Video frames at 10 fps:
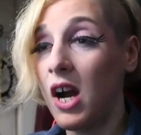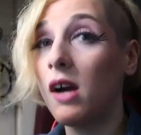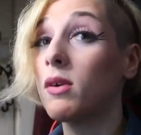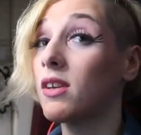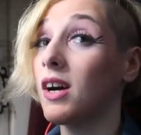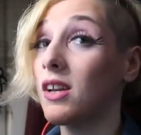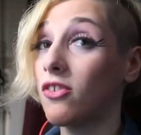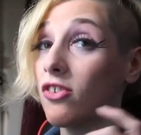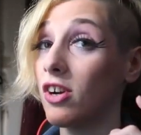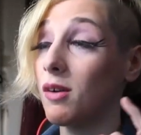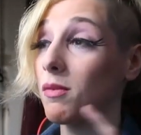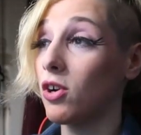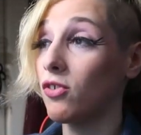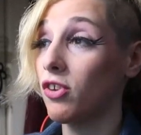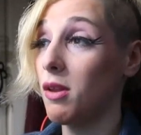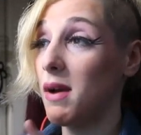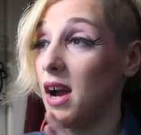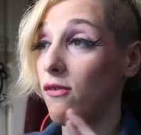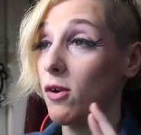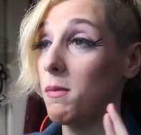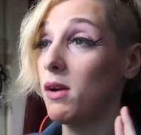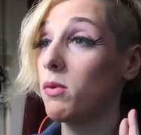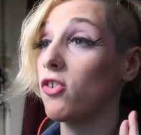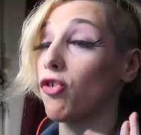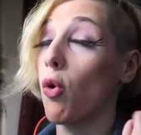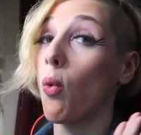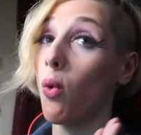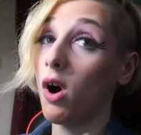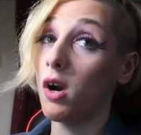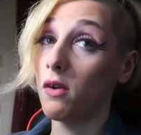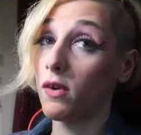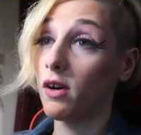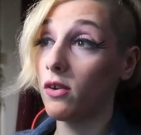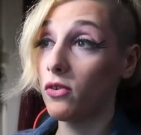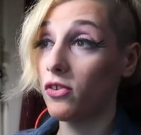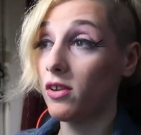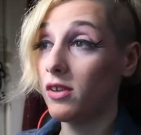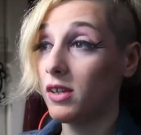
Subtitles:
I would not stop going to the bathroom. It was waterfalls.